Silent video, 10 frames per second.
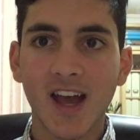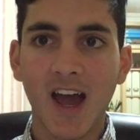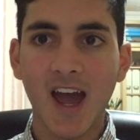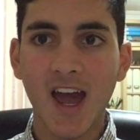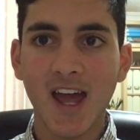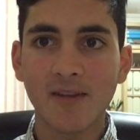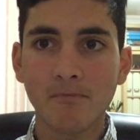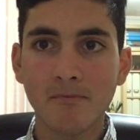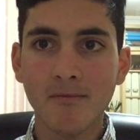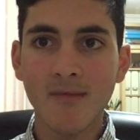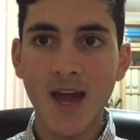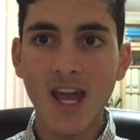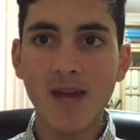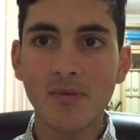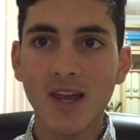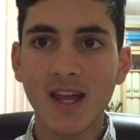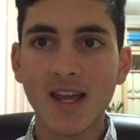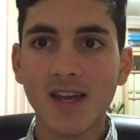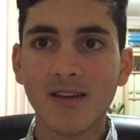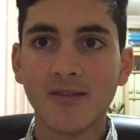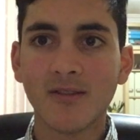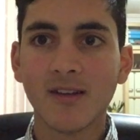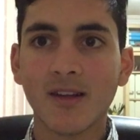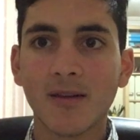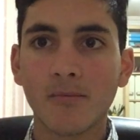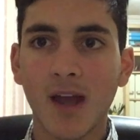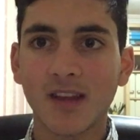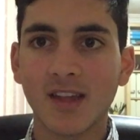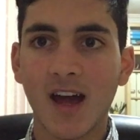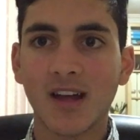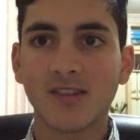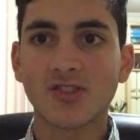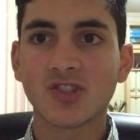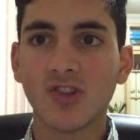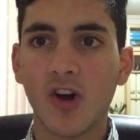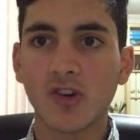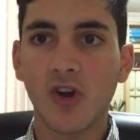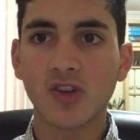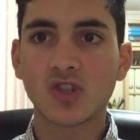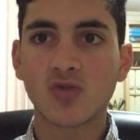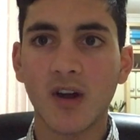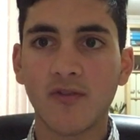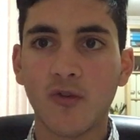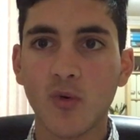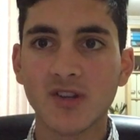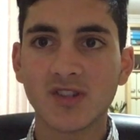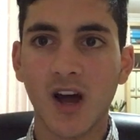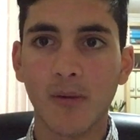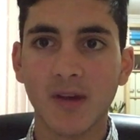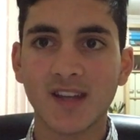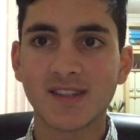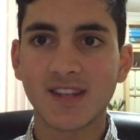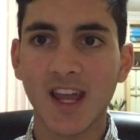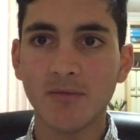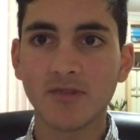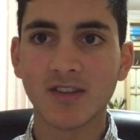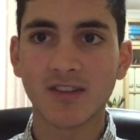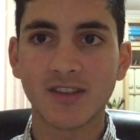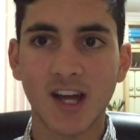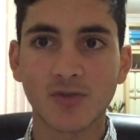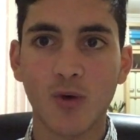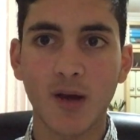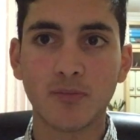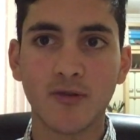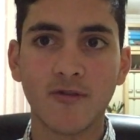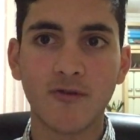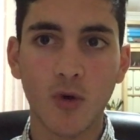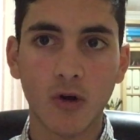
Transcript: and maybe make that slot not as dreadful as it seems, that's why I put 4